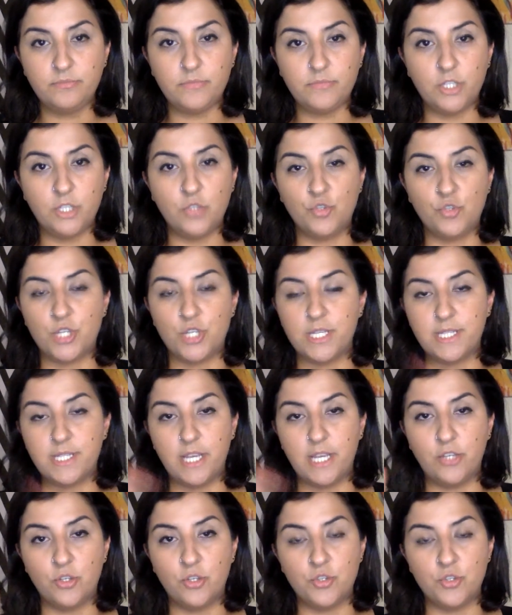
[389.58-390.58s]
you just
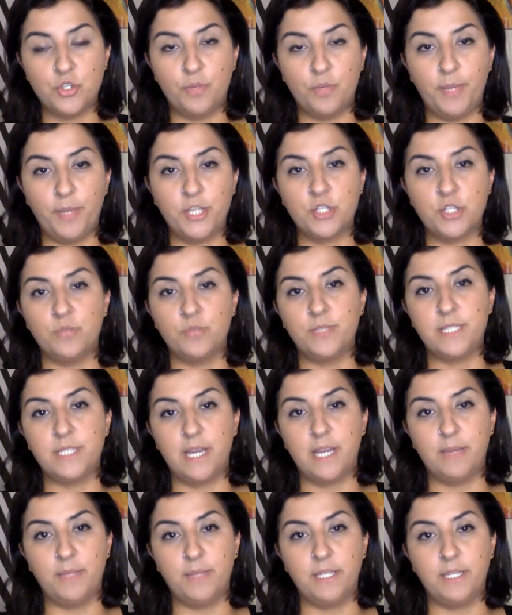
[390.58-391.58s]
diagnosed your patient with
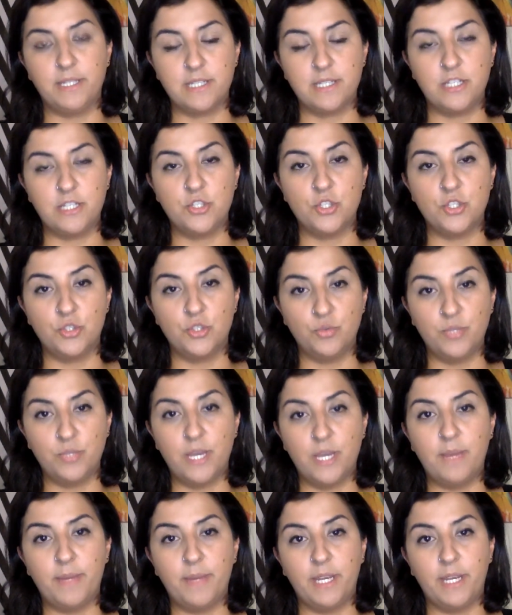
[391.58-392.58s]
diabetes, he's a new
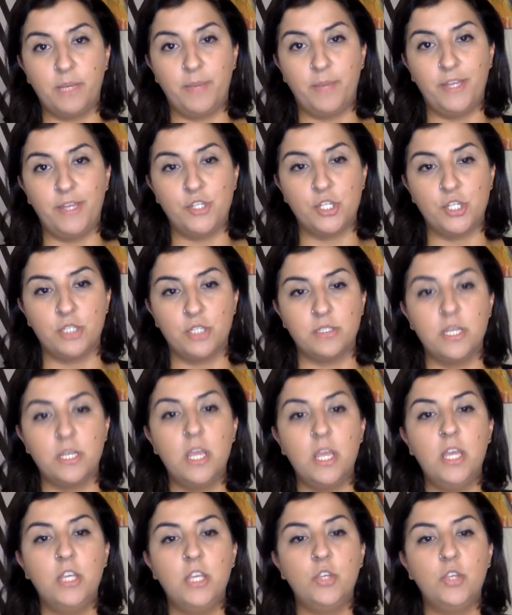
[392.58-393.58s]
diabetic patient,
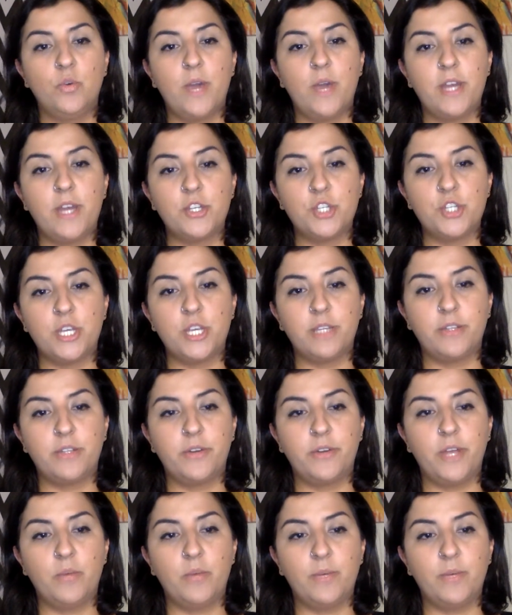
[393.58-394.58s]
you got to check
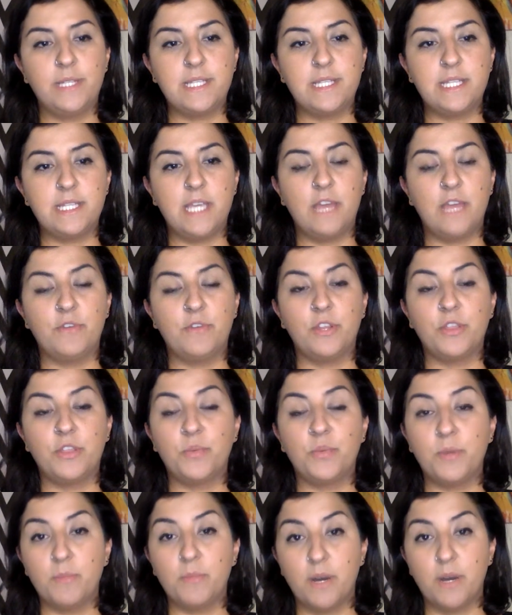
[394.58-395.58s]
their A1C every
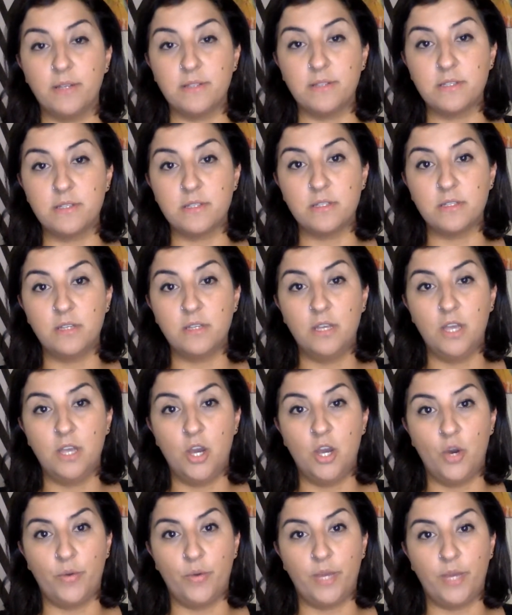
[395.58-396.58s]
3 months.
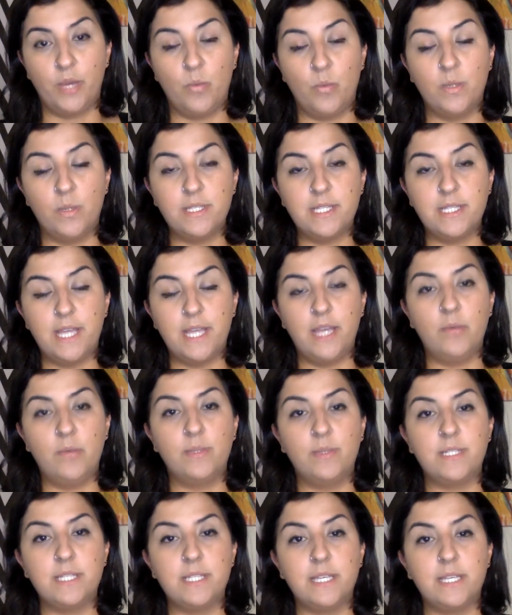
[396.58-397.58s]
Okay, once the
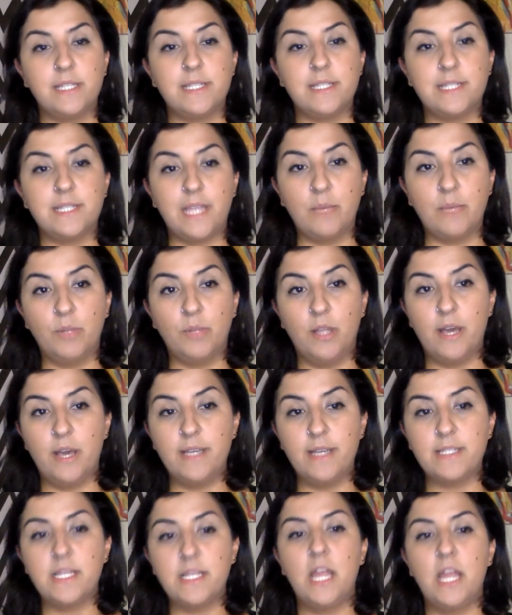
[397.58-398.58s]
A1C is
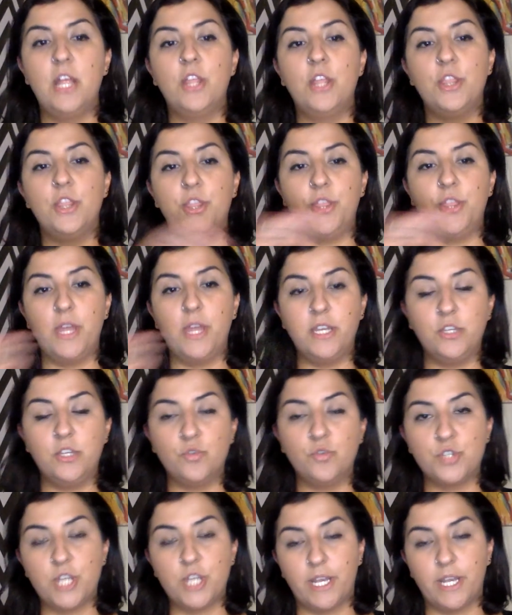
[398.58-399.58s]
stabilized, then
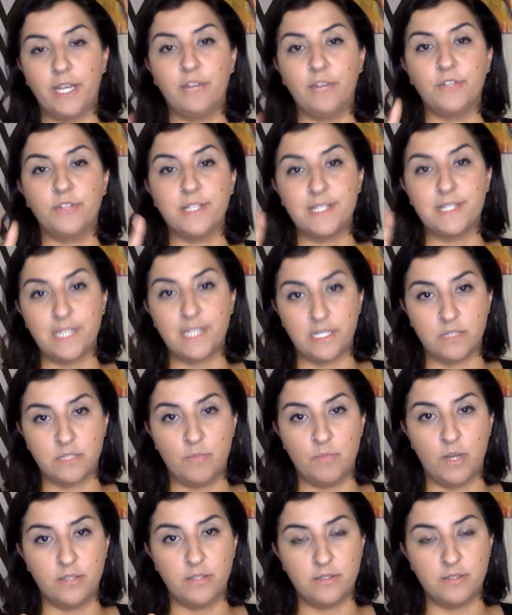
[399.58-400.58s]
you check it every 6
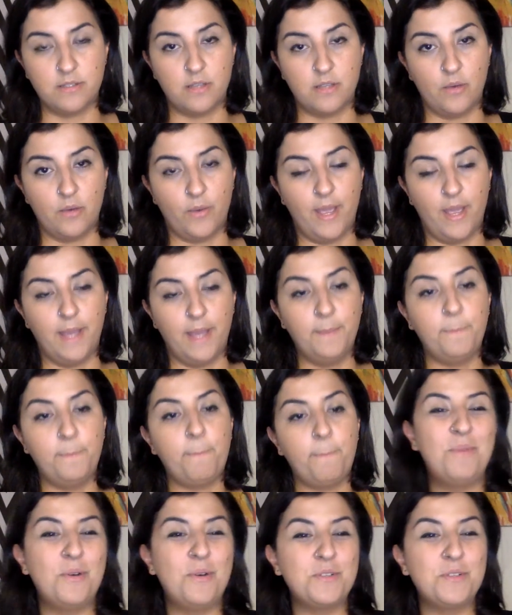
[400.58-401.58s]
months. Okay,
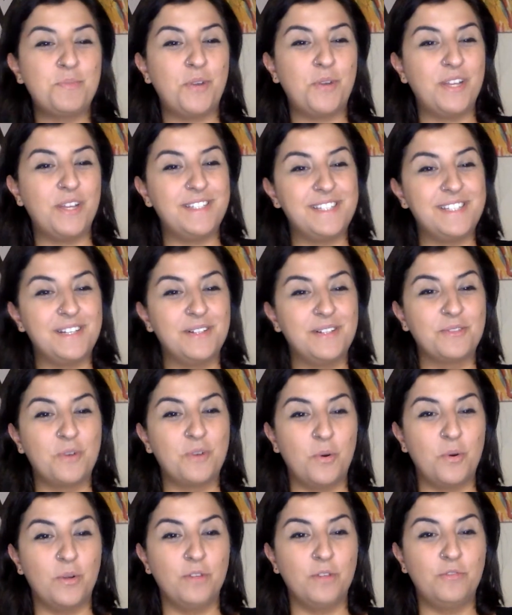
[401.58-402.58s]
postprandial
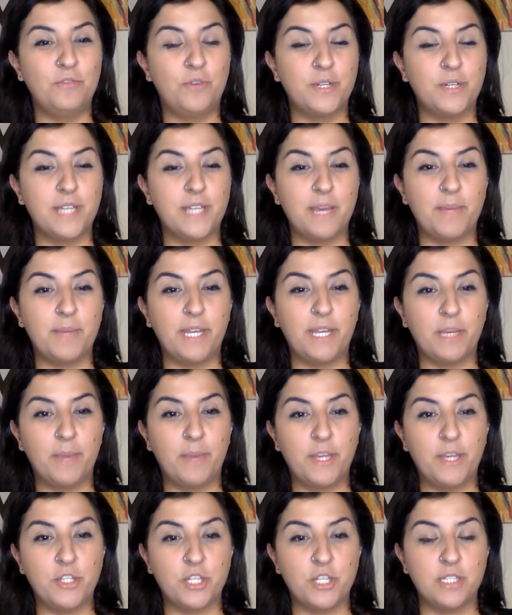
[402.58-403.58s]
goal for diabetic
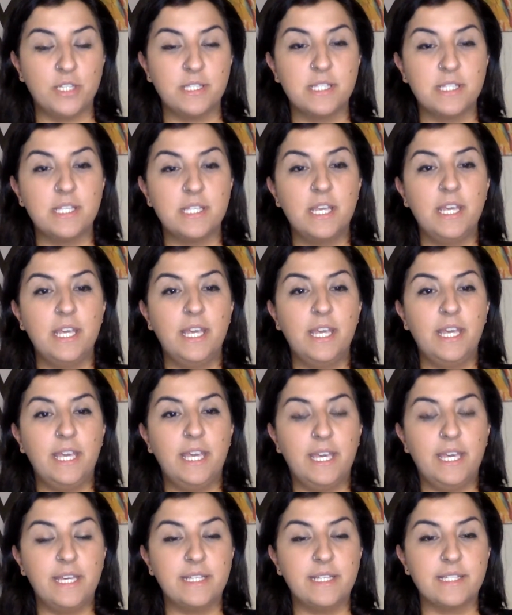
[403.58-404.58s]
patients
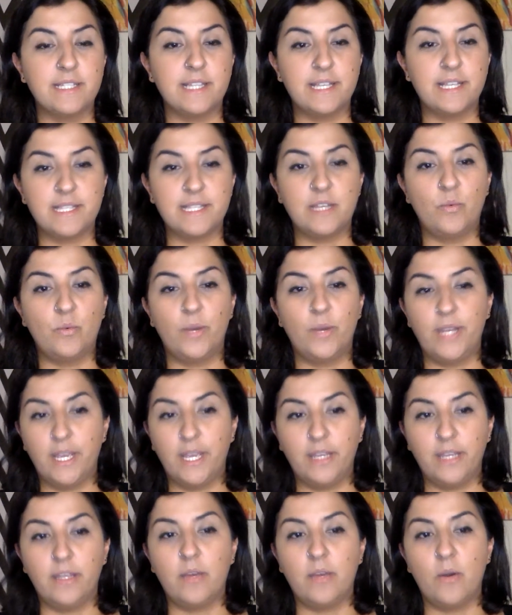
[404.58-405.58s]
is less than
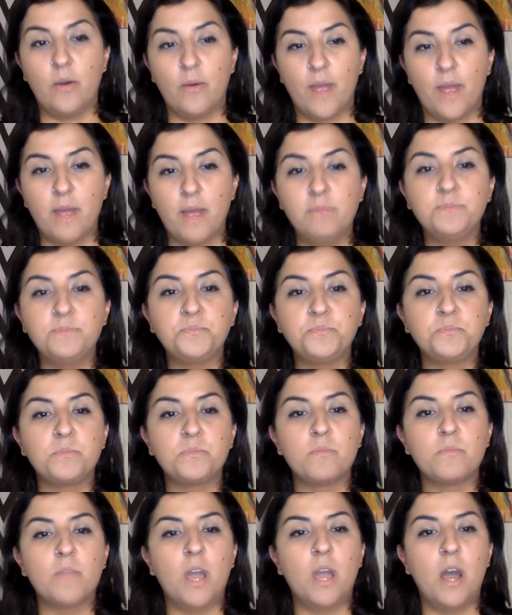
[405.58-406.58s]
180. Okay,
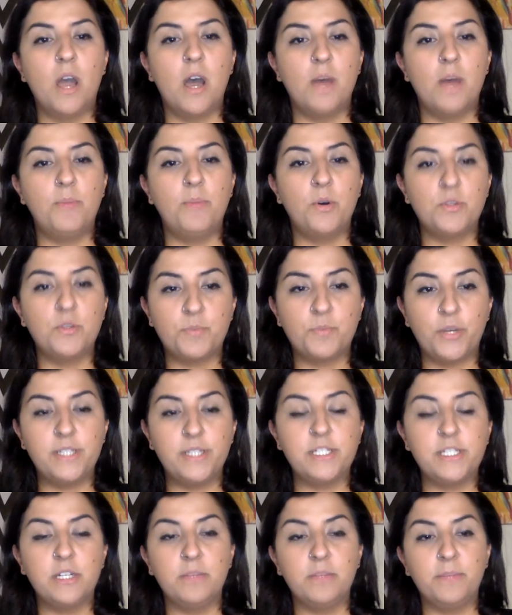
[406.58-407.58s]

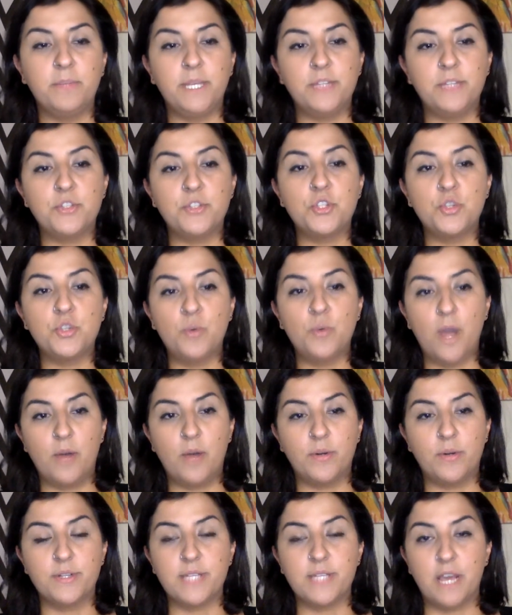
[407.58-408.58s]
postprandial means 2
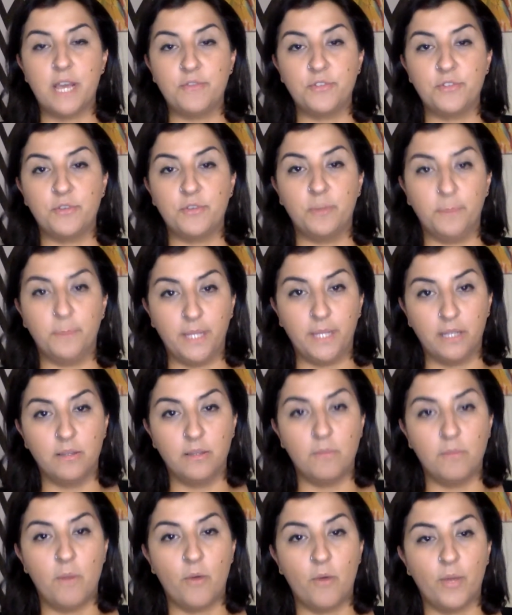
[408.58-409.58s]
hours after a
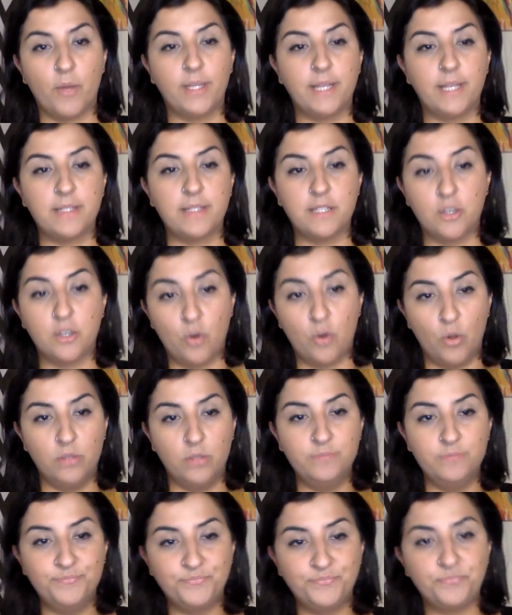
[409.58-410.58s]
meal. Okay, that's the
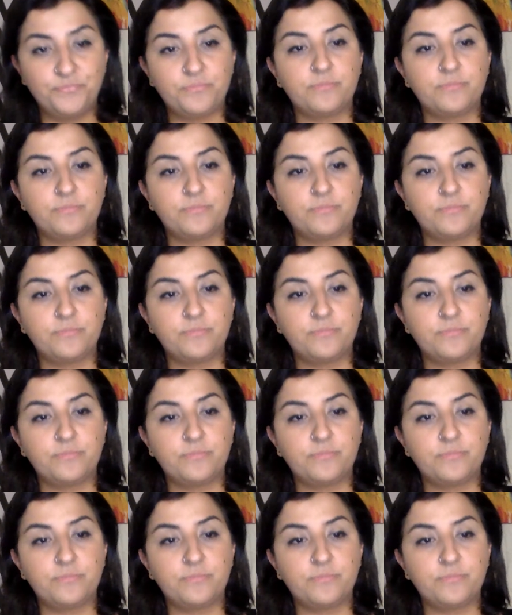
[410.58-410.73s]
goal.